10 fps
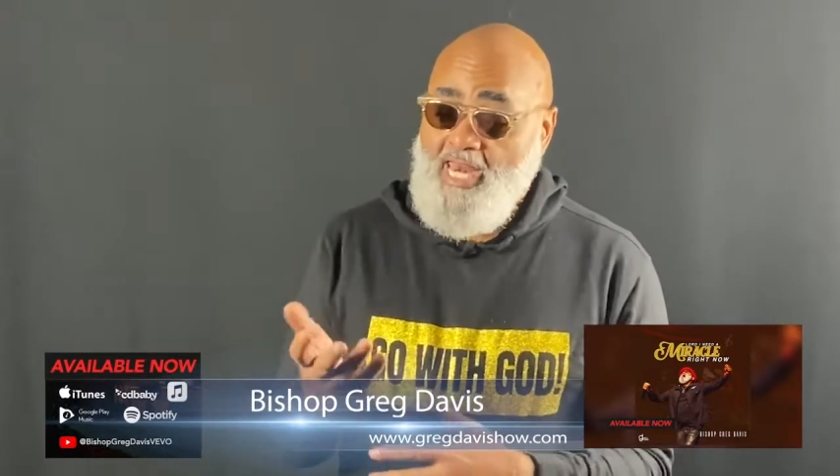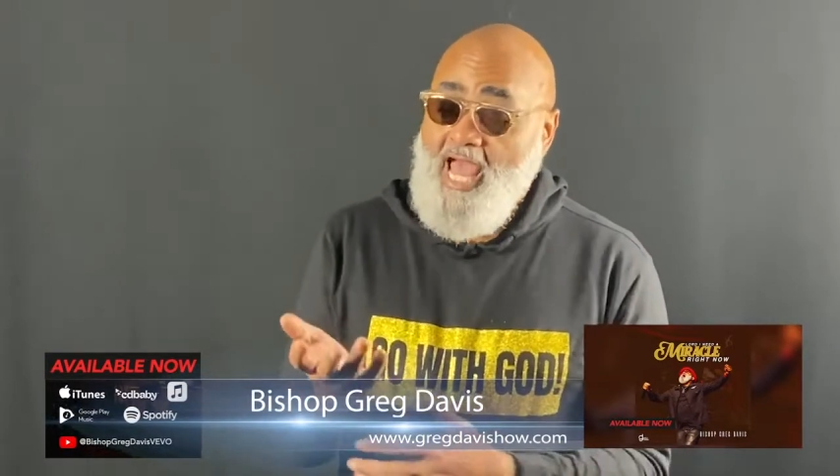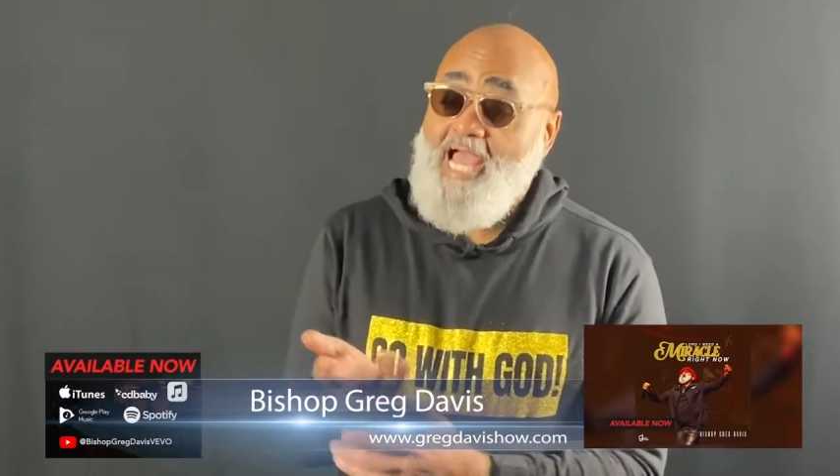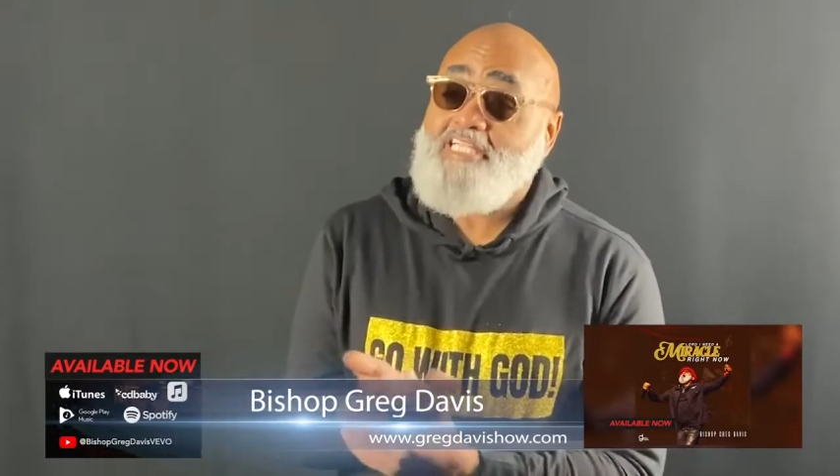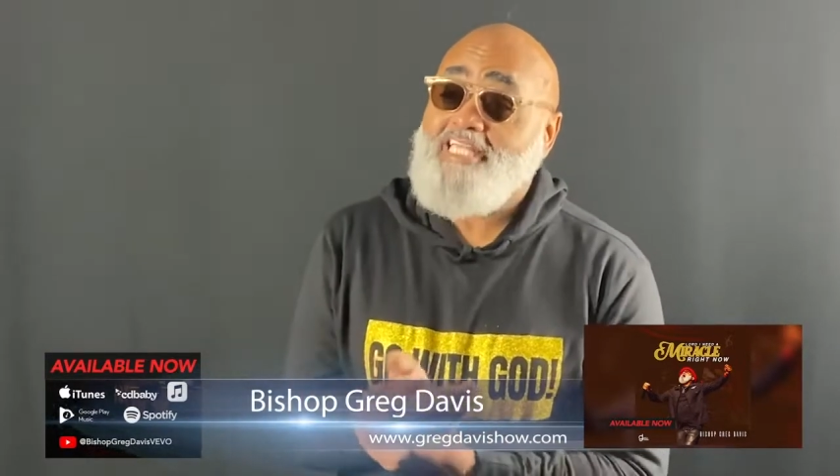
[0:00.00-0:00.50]
I
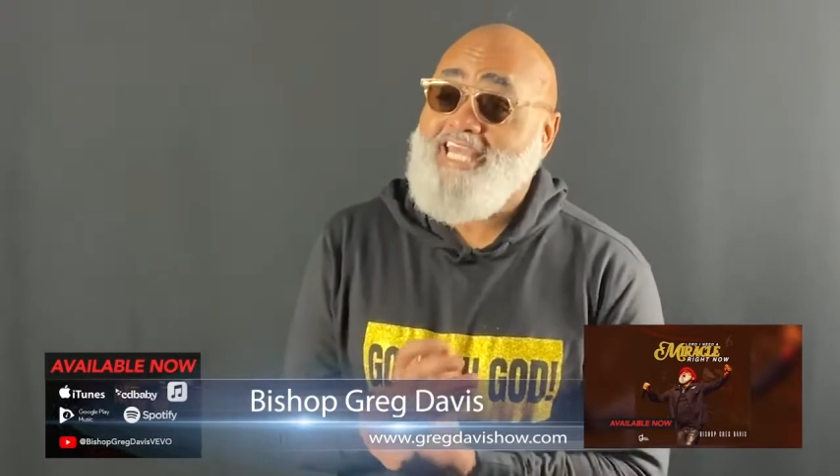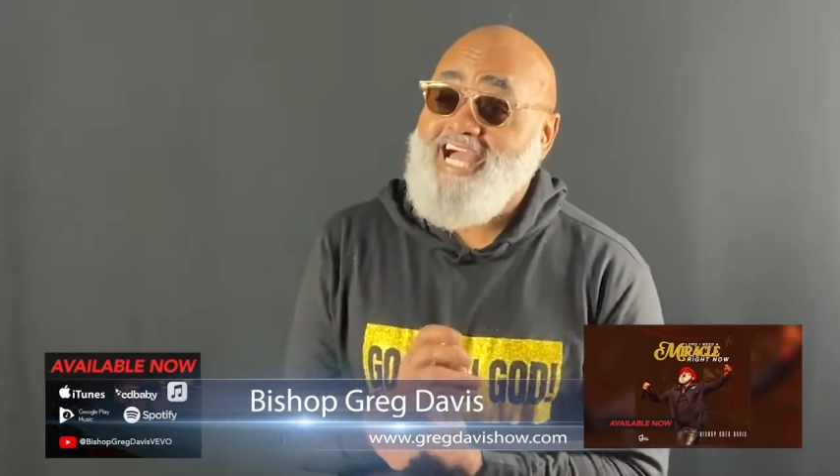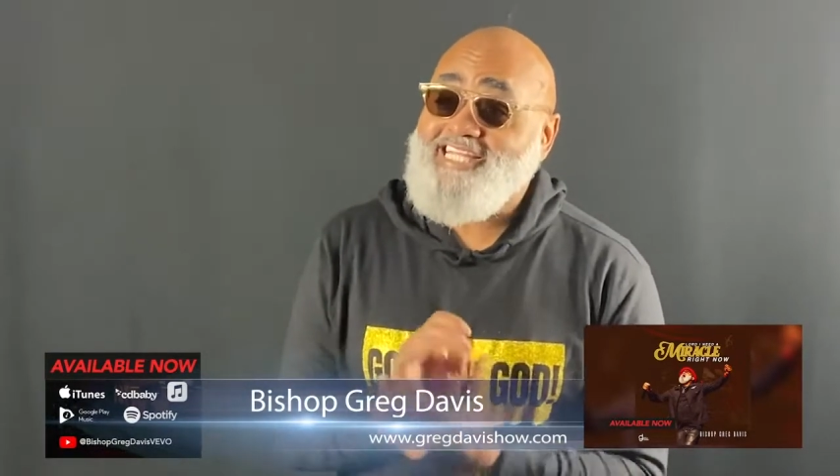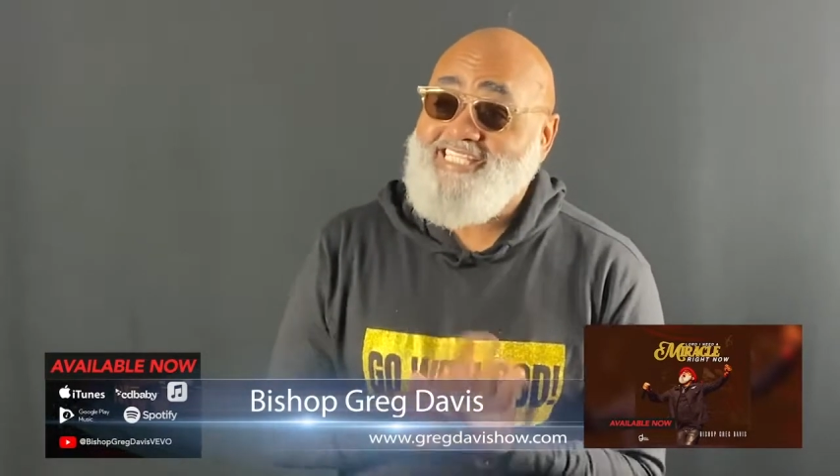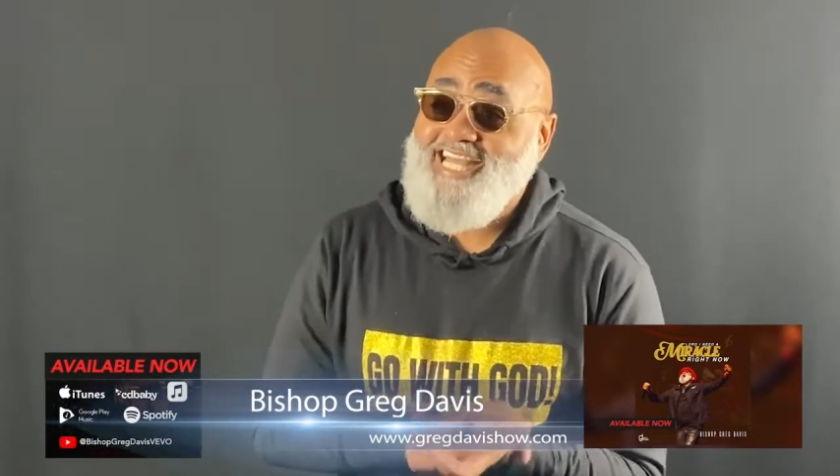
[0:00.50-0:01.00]
actually
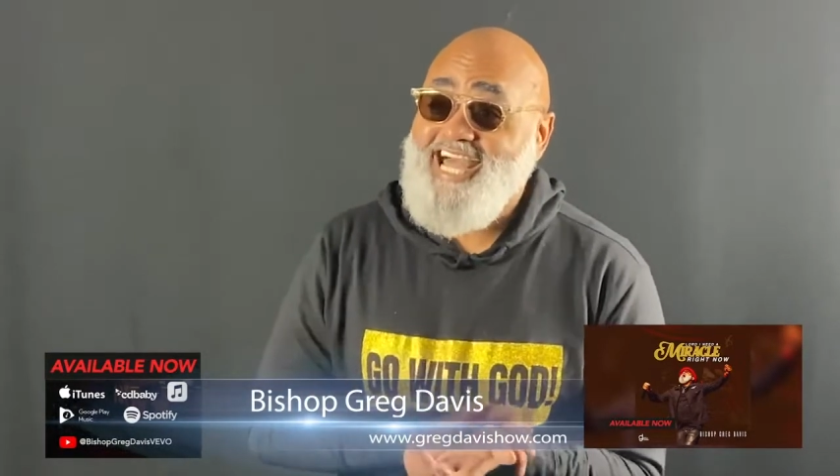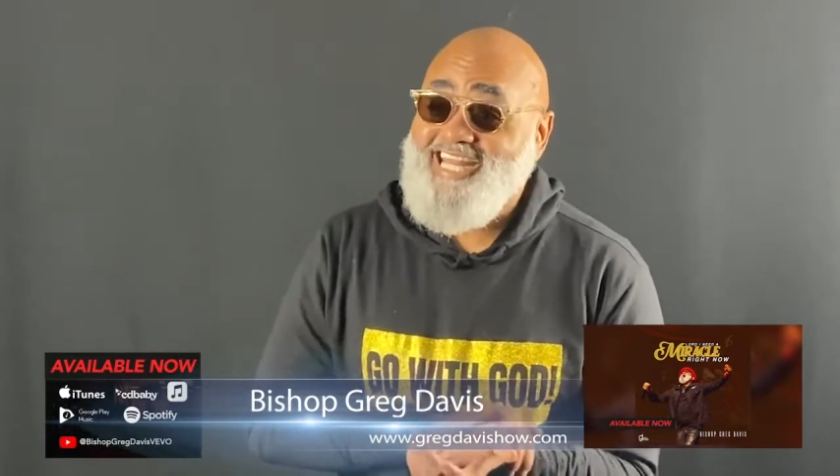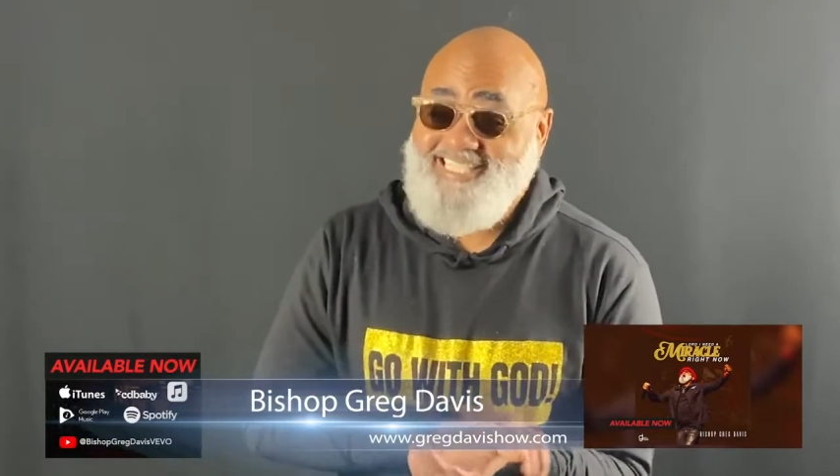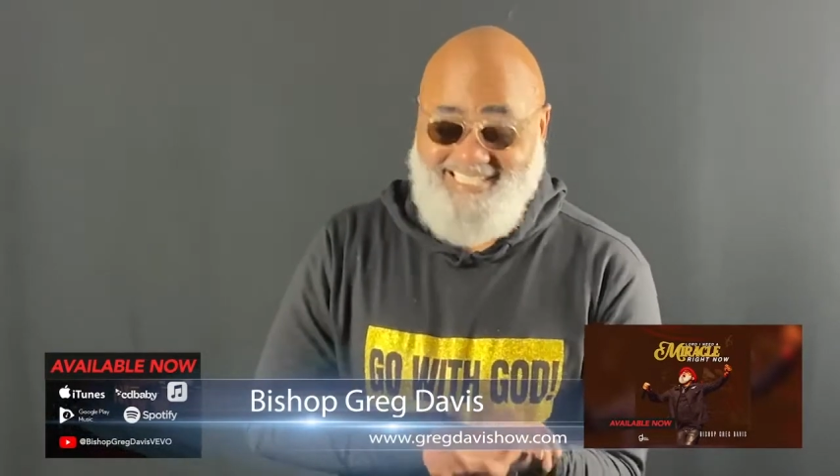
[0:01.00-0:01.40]
got shot as a